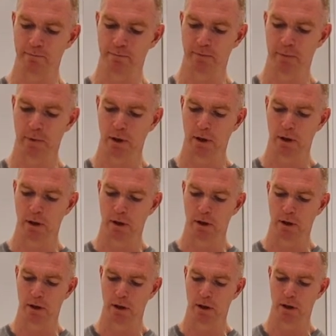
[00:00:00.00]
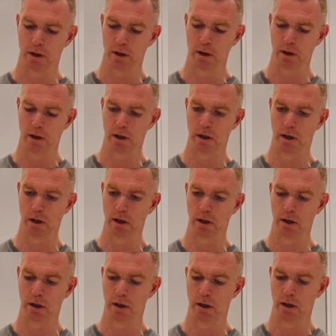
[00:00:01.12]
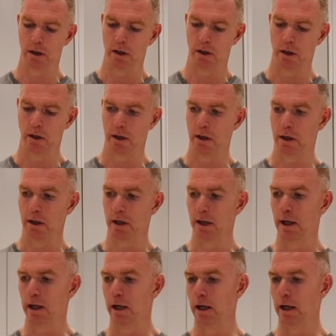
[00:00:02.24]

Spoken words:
(silence)